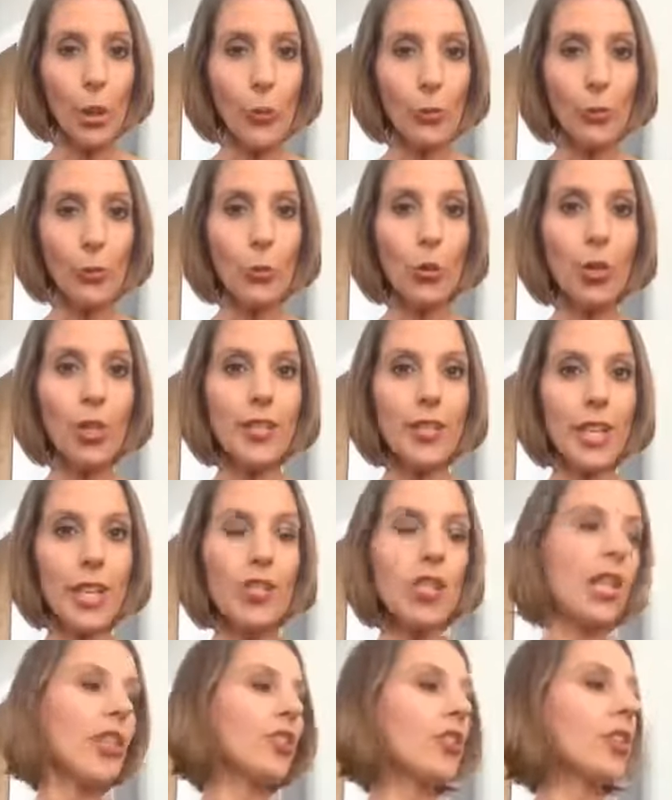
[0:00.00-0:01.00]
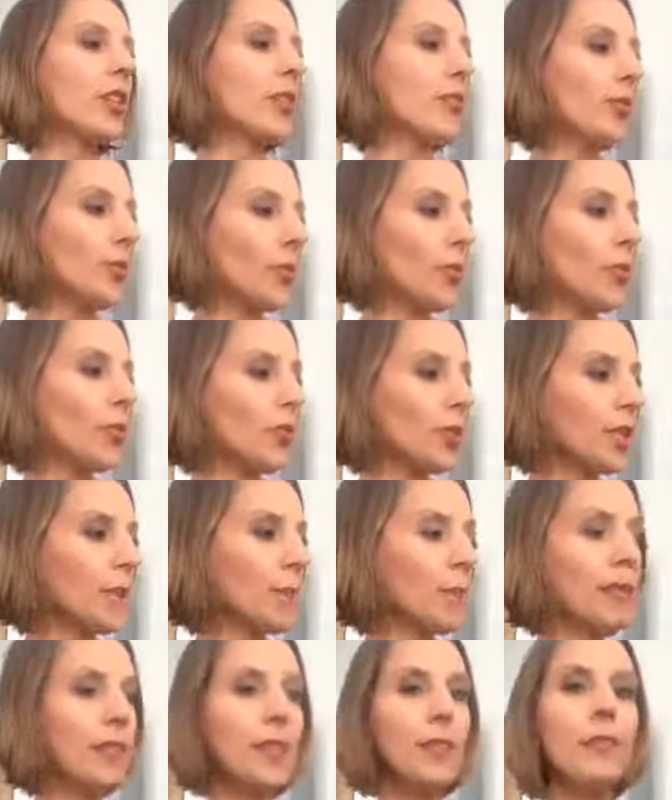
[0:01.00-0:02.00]
for digestion. So
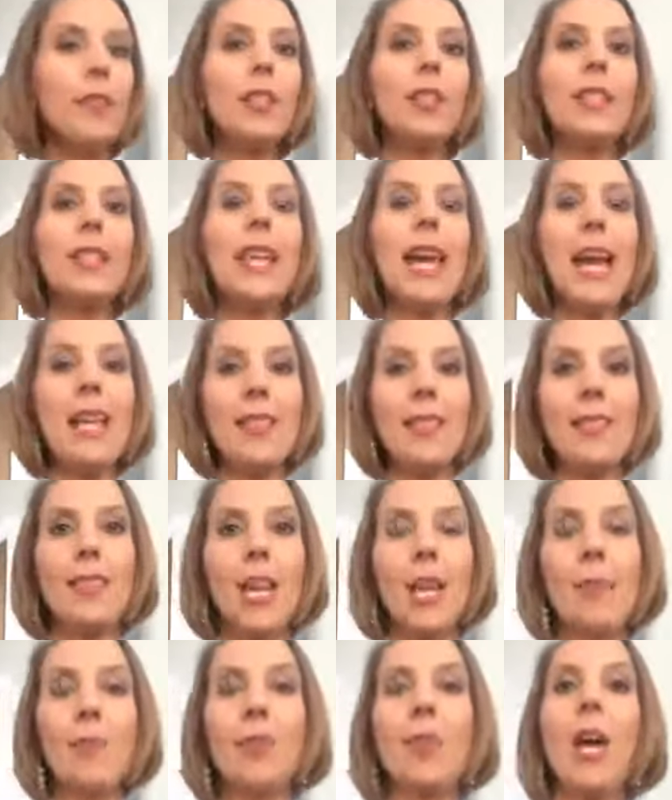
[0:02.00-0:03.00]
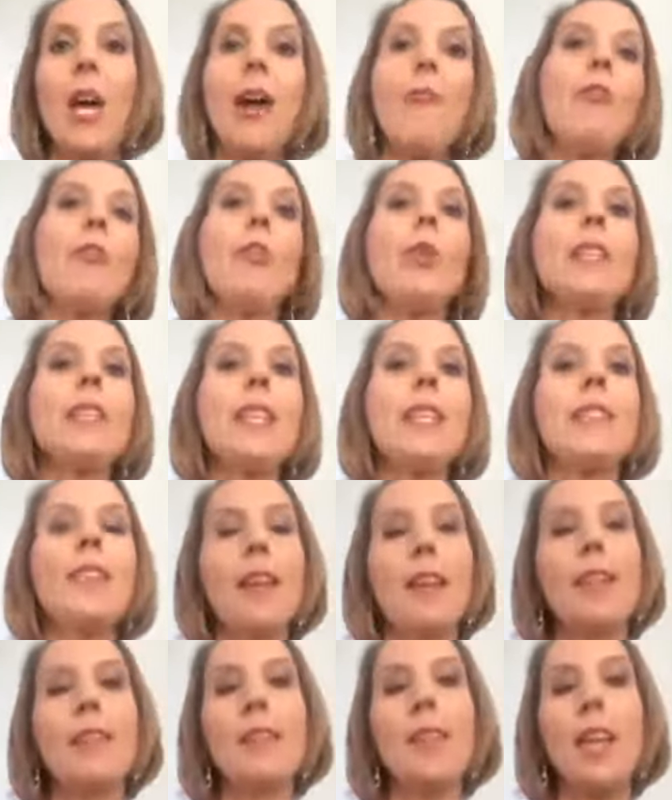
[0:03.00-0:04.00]
specifically enzymes. So everyone needs
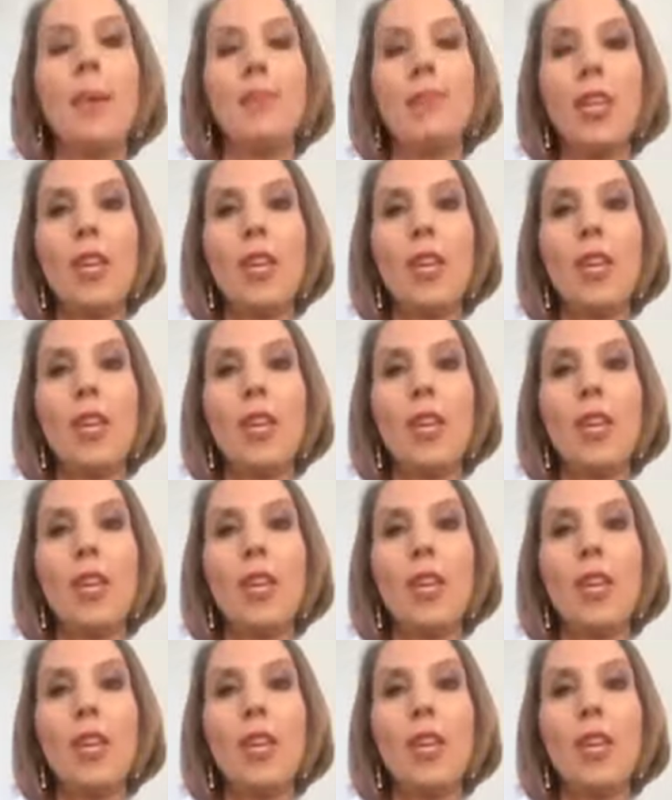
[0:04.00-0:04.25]
enzymes.